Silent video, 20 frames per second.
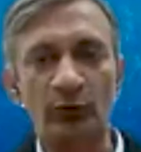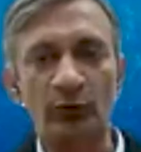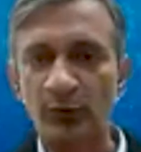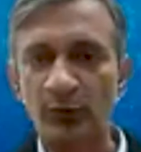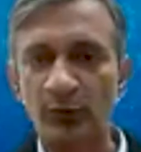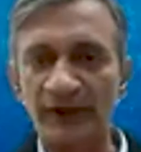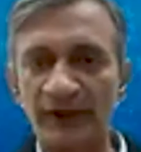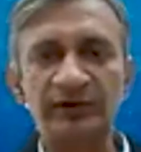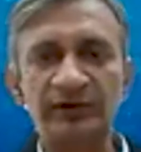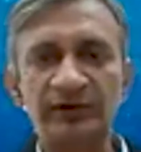
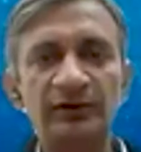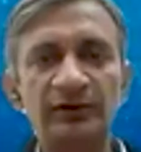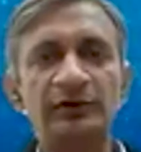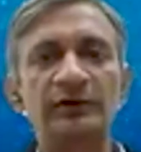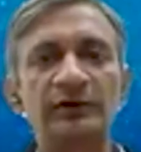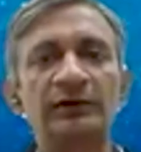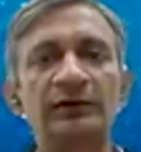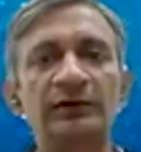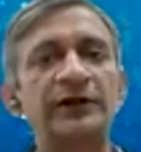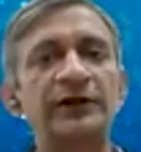With
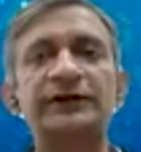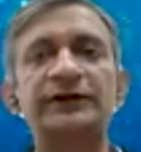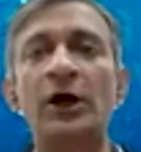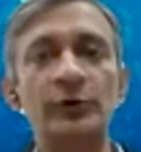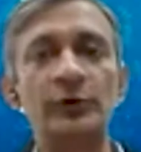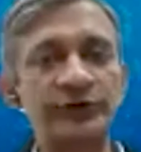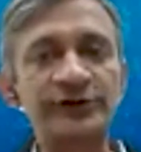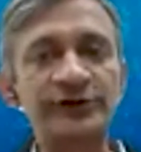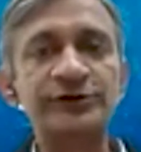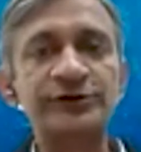the
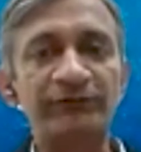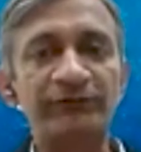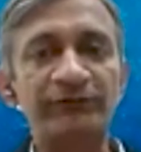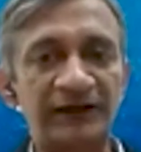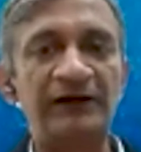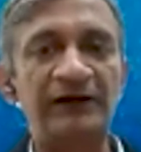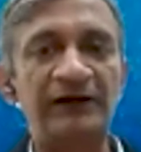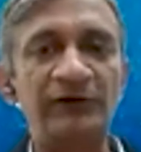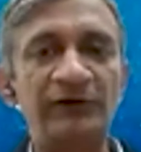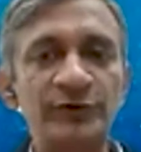thousands of
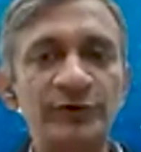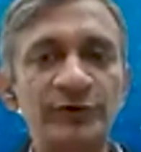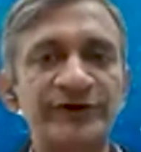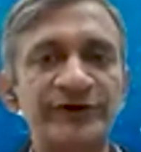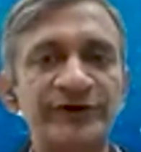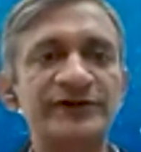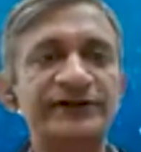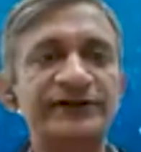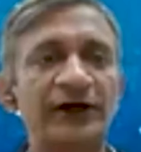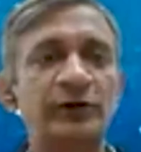active
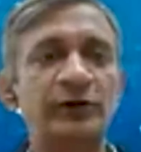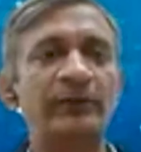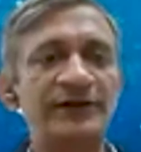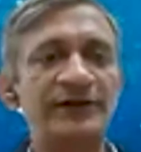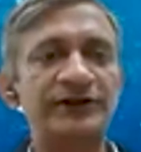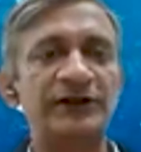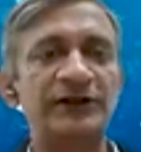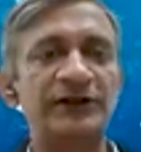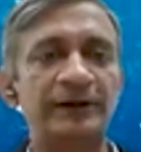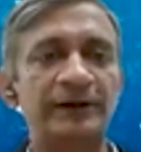users that you
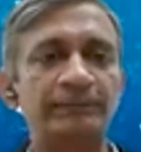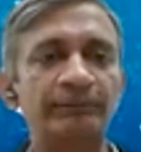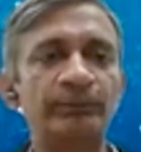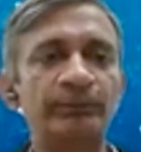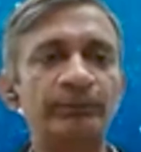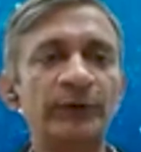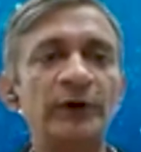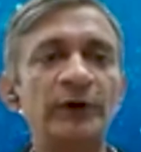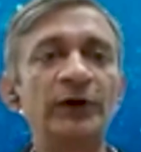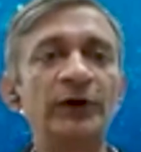mentioned,
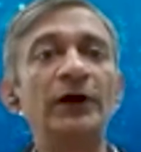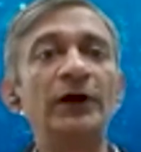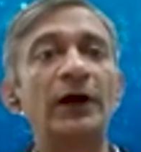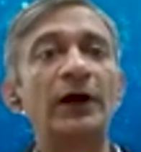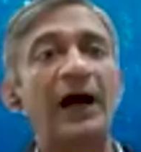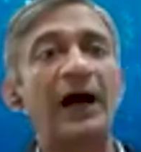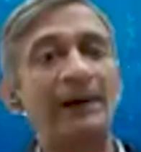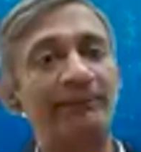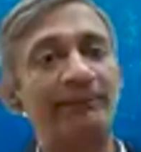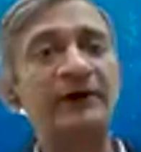
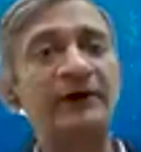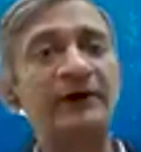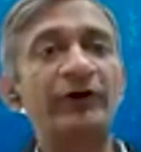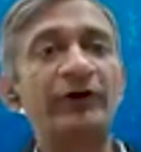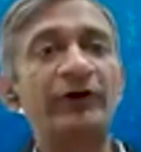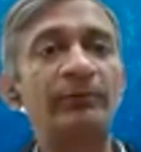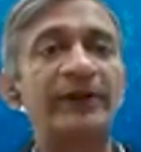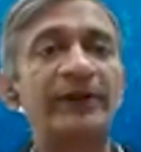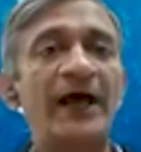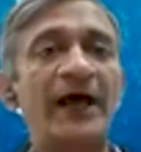apart
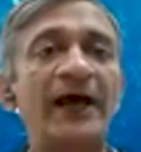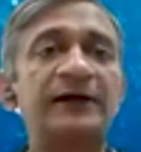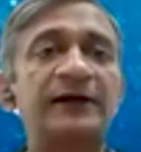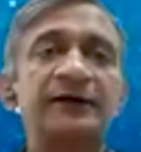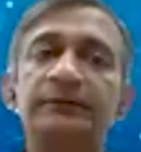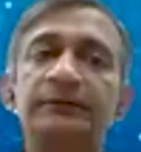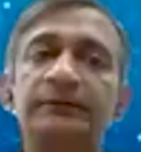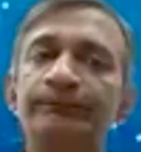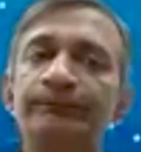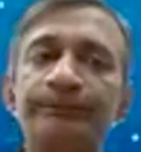from that,
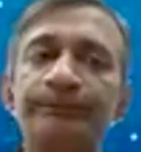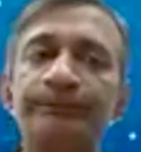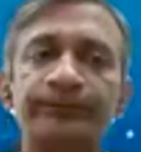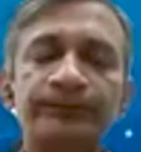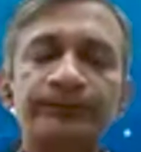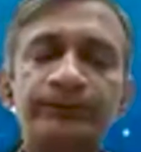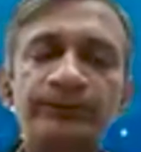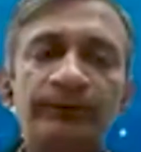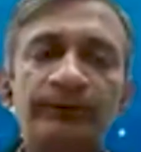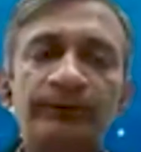
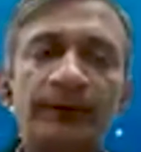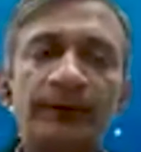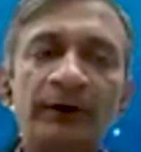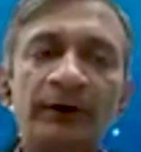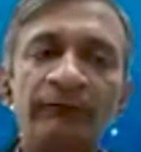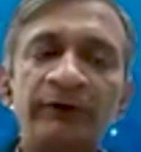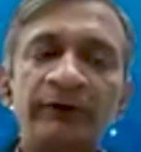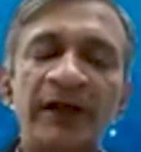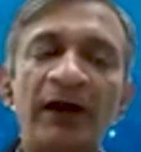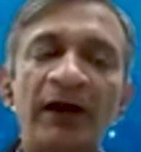
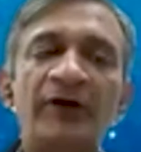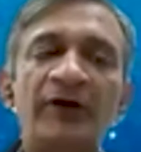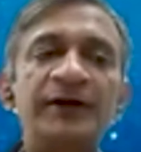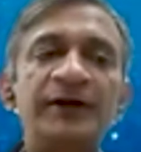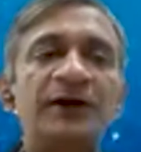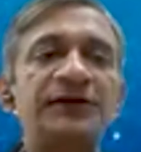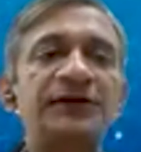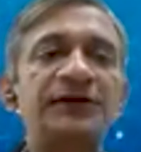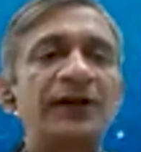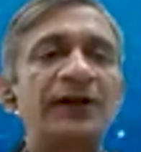we have
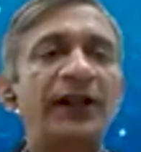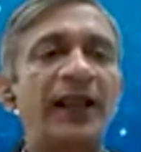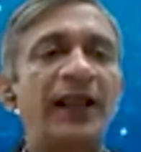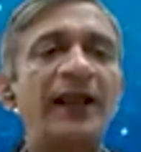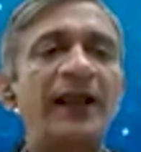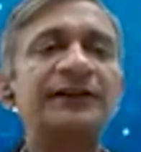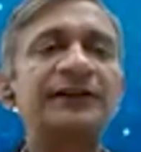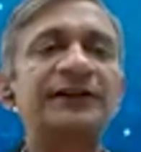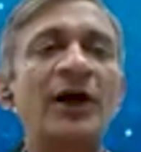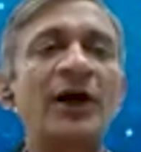conducted
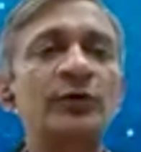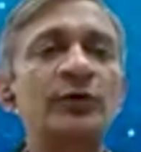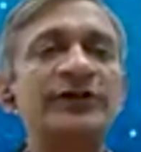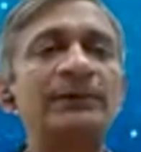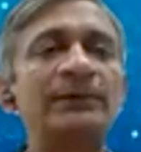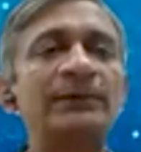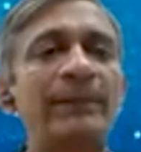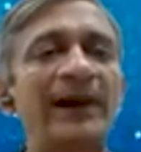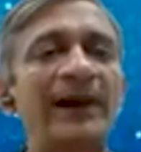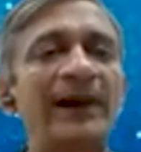
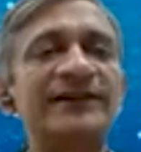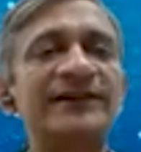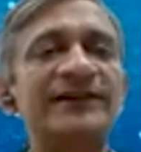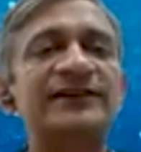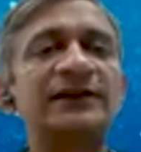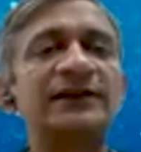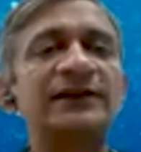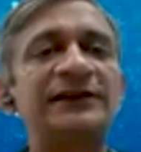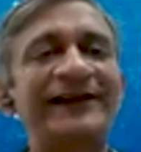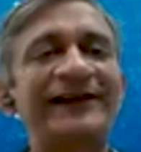8,000 plus
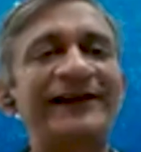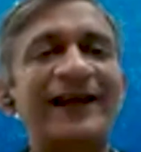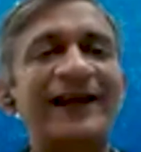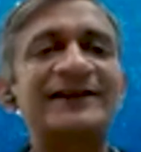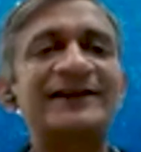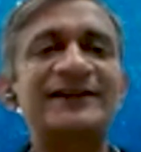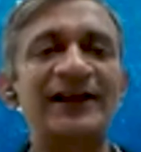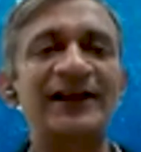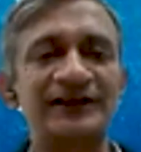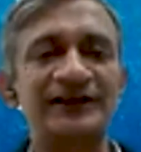
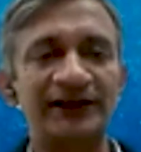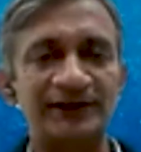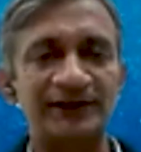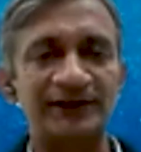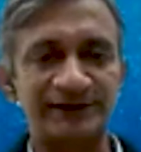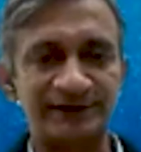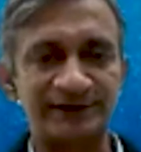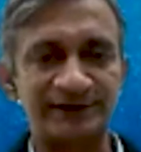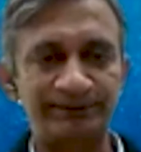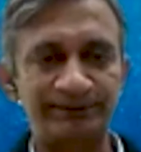tech
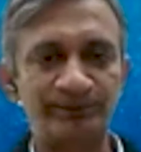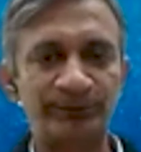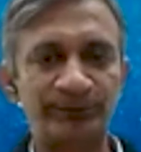sessions,